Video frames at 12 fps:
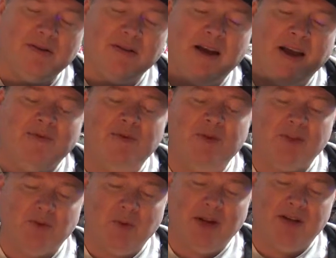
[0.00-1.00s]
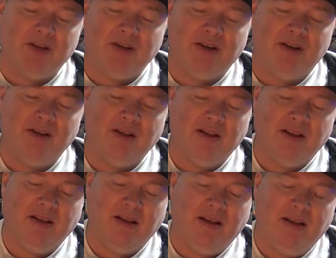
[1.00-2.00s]
I have on the Switch,
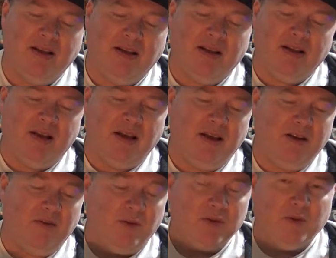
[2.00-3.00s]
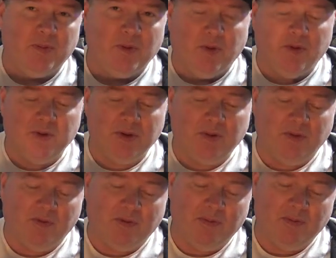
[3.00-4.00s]
and I've also ordered
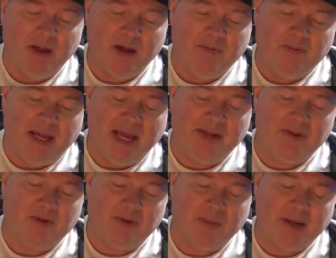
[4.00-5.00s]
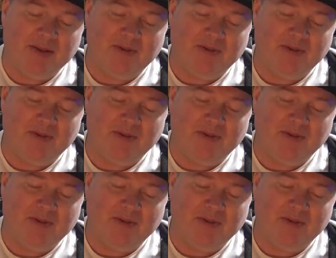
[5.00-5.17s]
them from PlayAsia on the PS